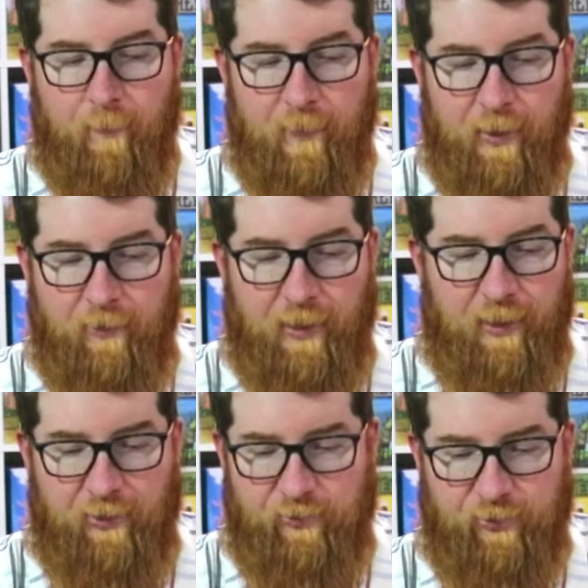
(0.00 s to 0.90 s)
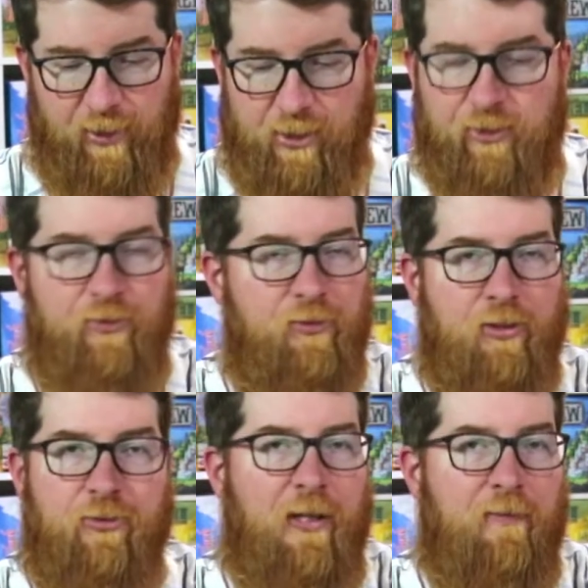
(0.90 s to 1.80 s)
You know, it is uh, just a,
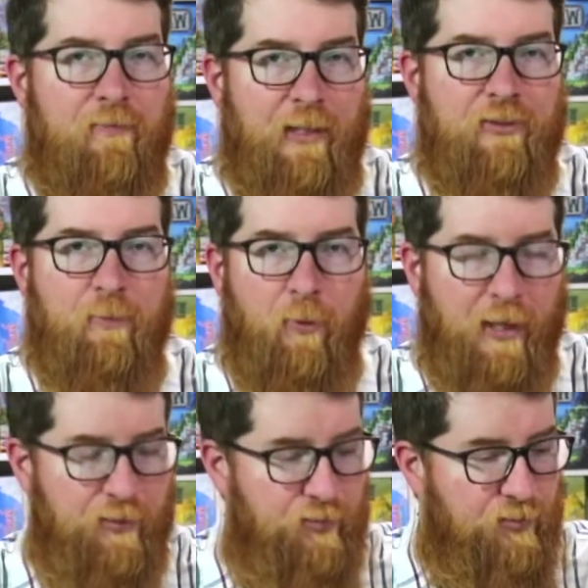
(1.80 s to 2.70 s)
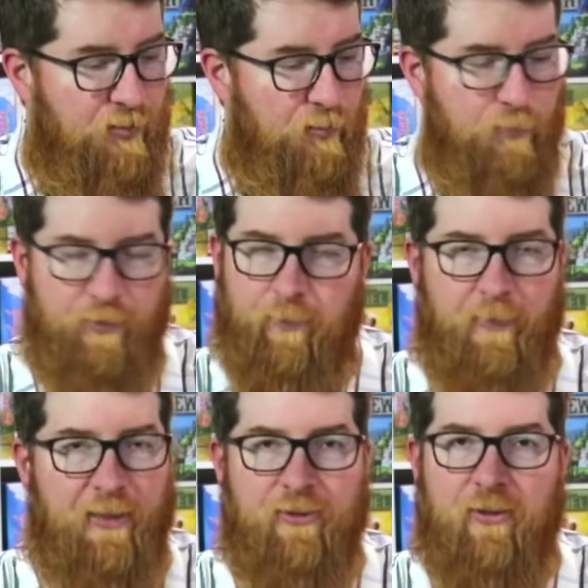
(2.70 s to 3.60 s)
a straight race to points with some
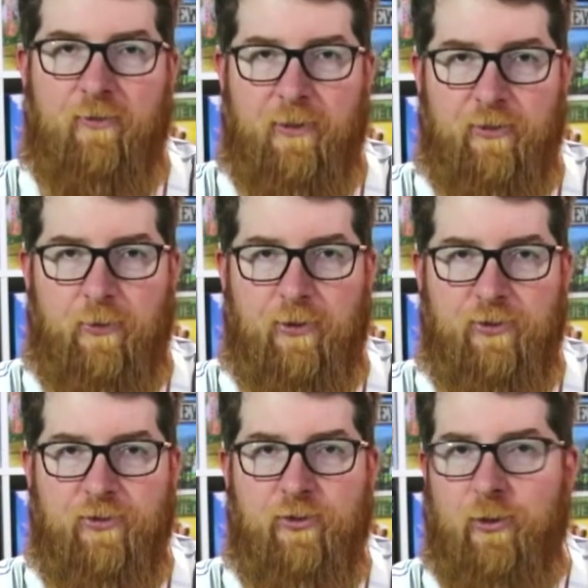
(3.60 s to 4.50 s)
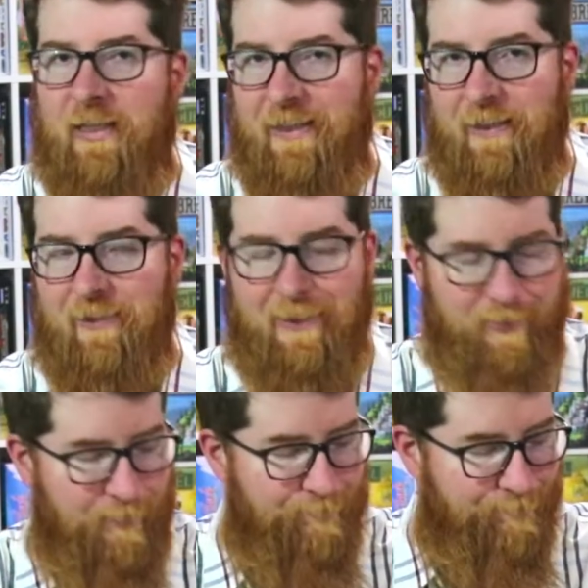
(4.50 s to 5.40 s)
basic resource trading and
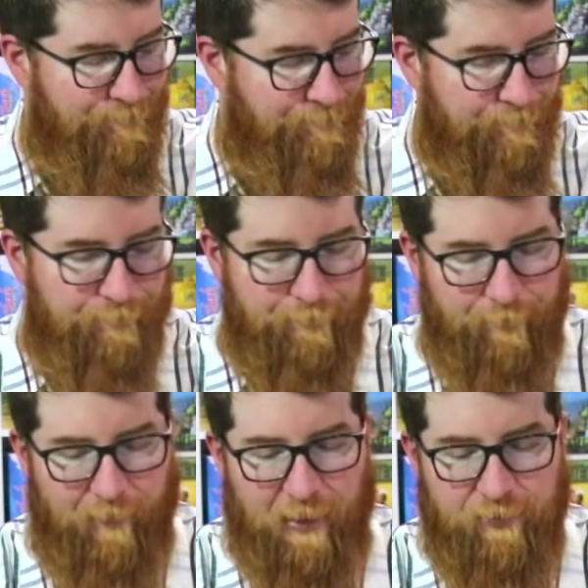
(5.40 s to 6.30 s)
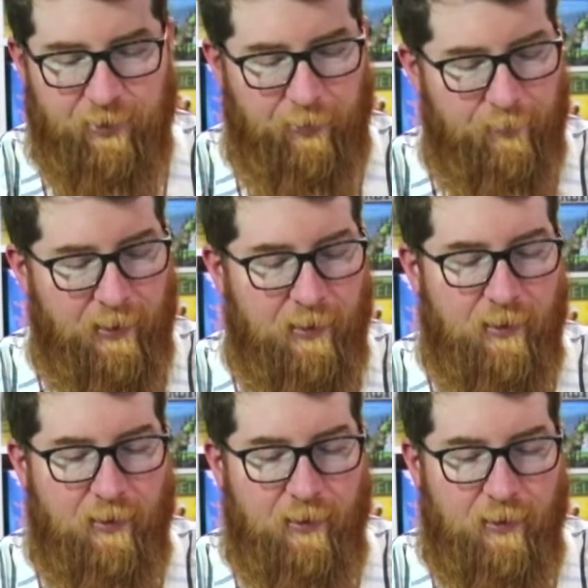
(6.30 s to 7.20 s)
collecting. So,
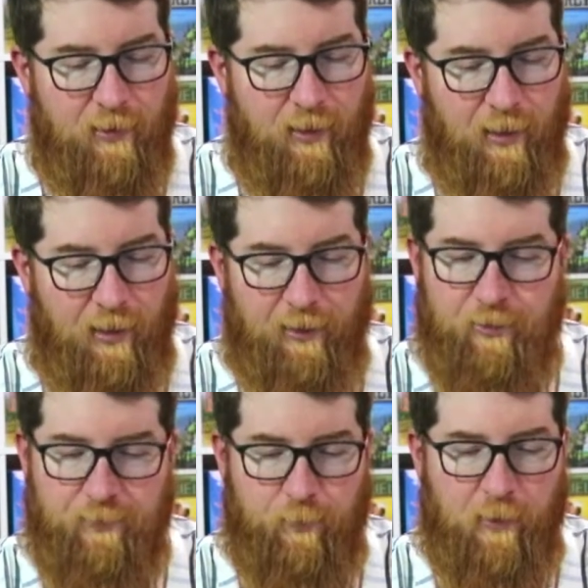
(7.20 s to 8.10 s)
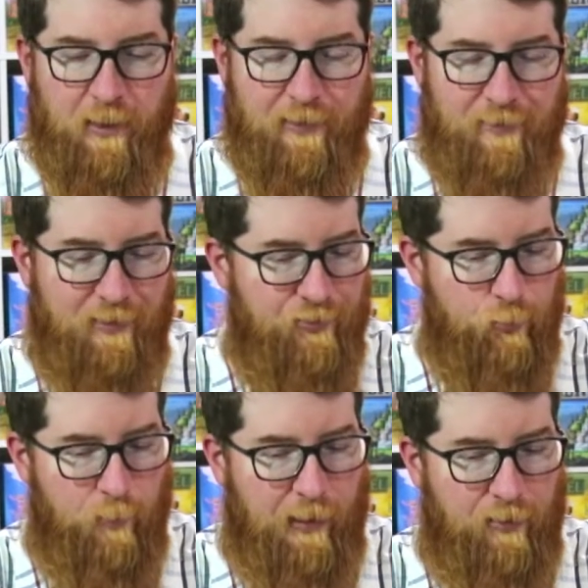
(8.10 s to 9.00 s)
uh, in terms of what it does
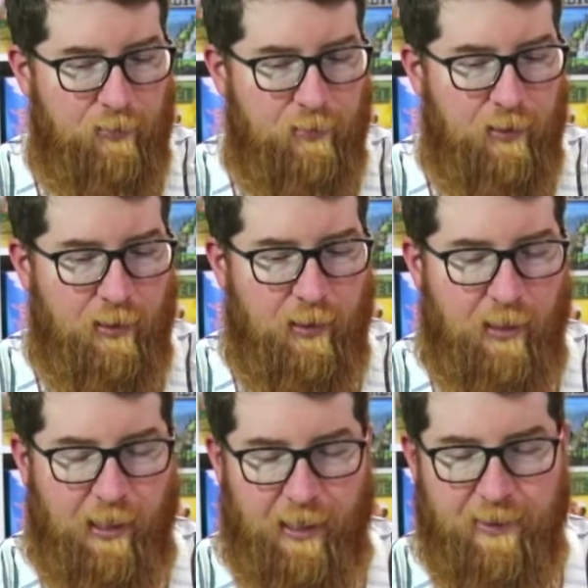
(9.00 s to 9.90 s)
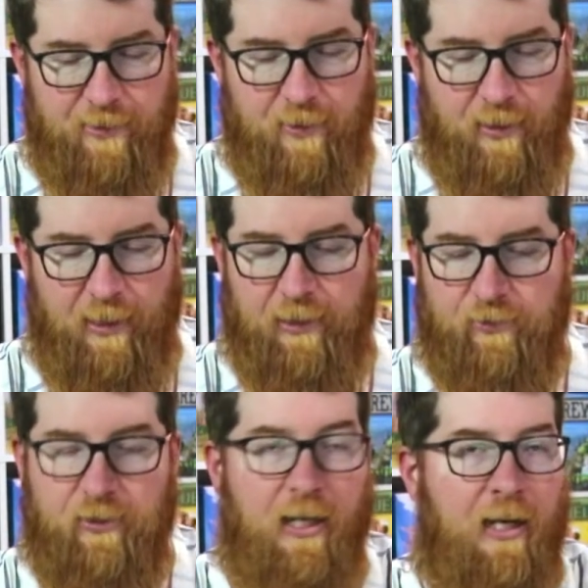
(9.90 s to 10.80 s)
well, it
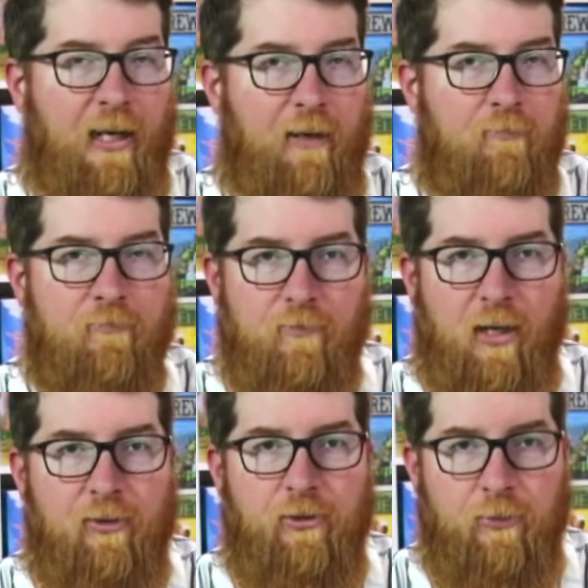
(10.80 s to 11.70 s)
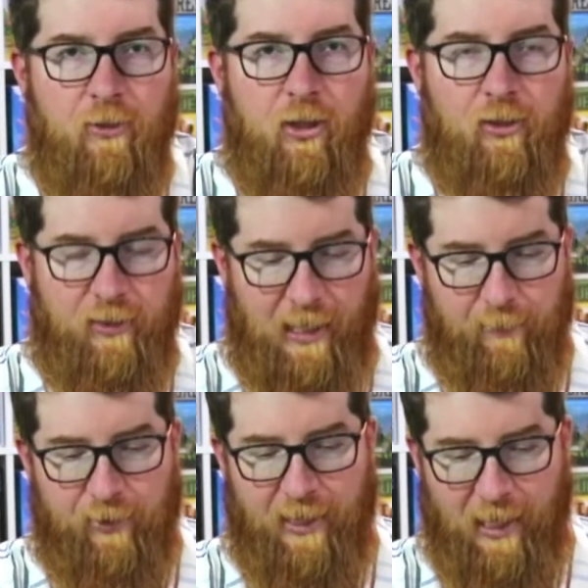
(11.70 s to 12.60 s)
is a not too long game,
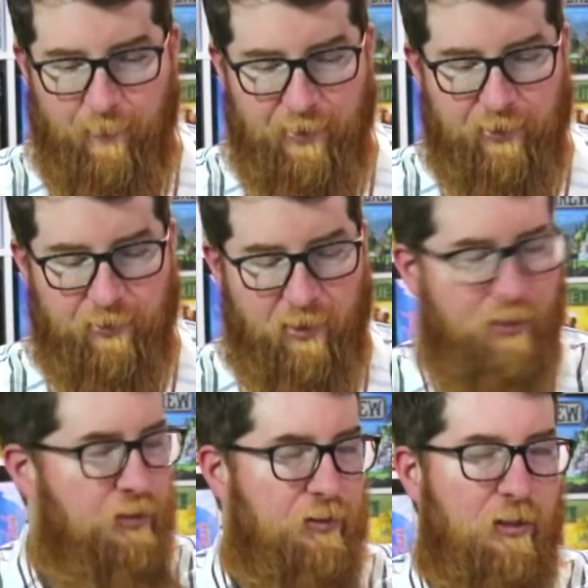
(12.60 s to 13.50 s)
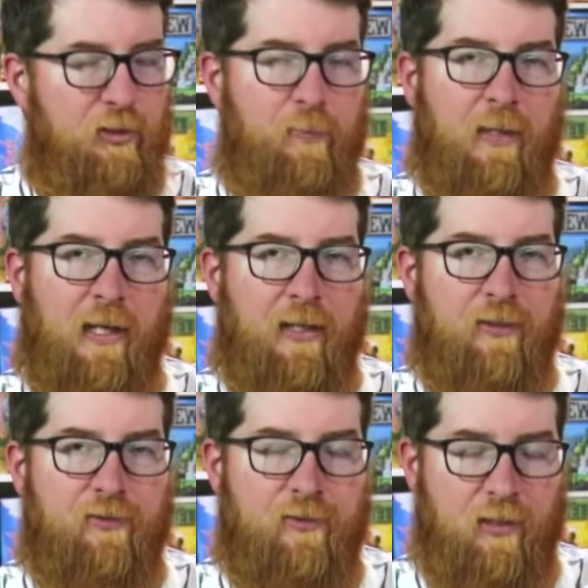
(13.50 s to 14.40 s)
or can be not too long as long as
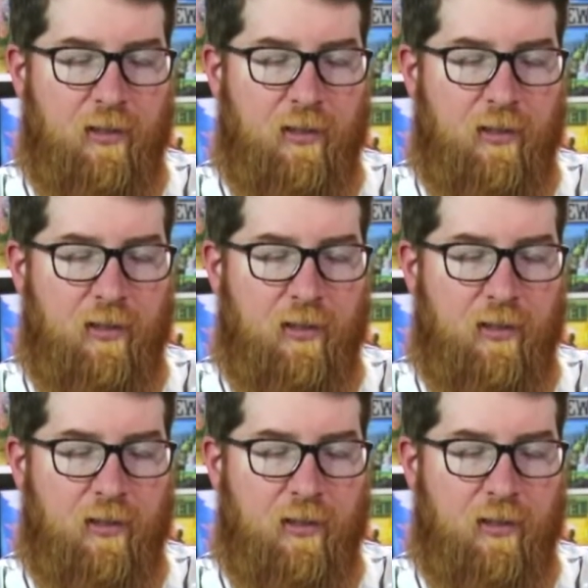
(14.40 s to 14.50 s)
players